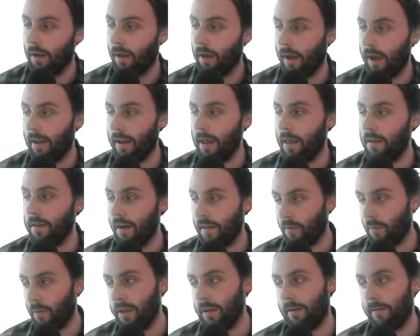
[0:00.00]
And then the
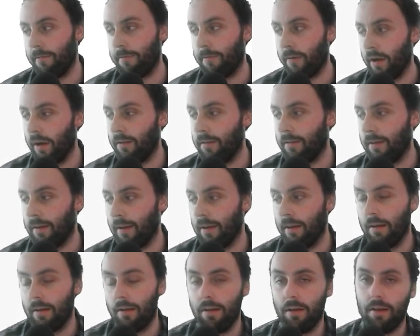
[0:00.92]
other way you can find it
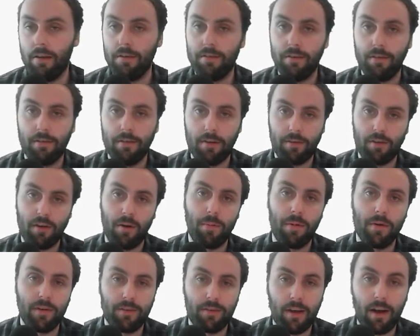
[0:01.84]
is just at the top
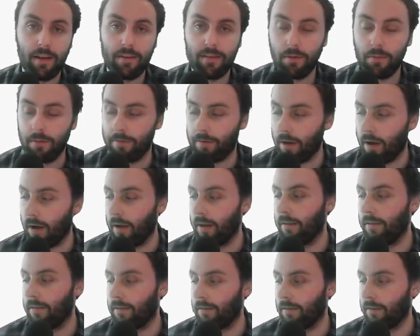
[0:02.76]
of the starting with
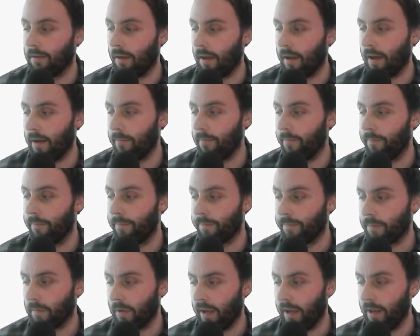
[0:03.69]
guides.
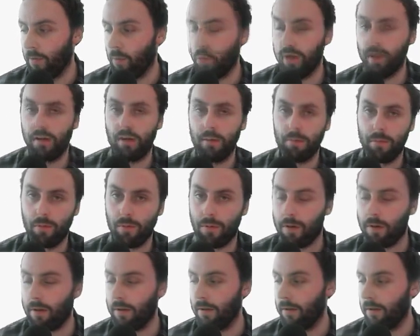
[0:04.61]
In week number
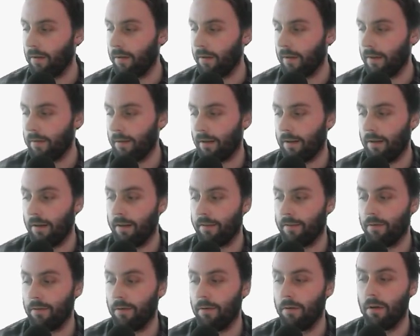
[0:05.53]
1, there's like a
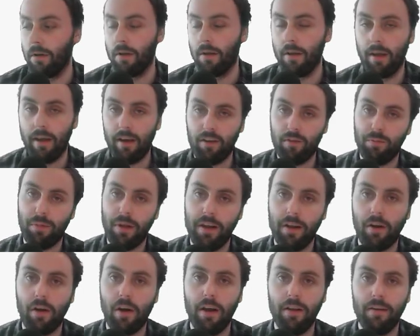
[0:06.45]
little
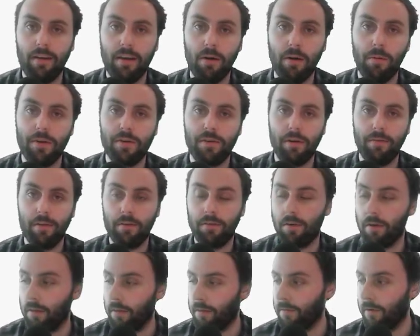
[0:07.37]
explainer guide here, which I've just
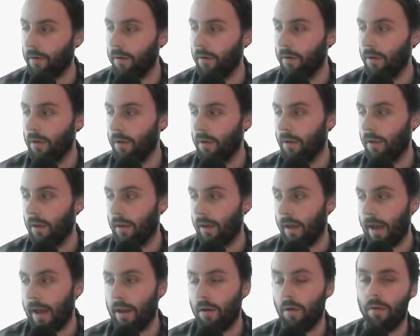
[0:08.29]
gone through.
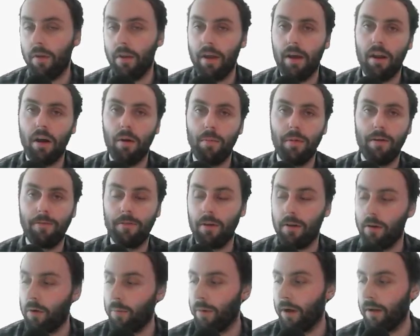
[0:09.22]
And on here, there'll be a few
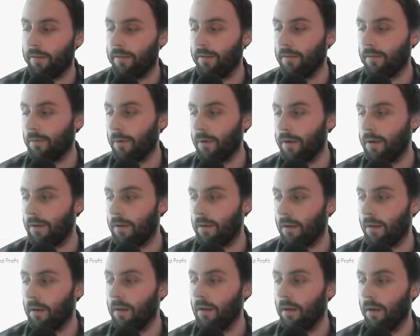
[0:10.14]
little buttons where you can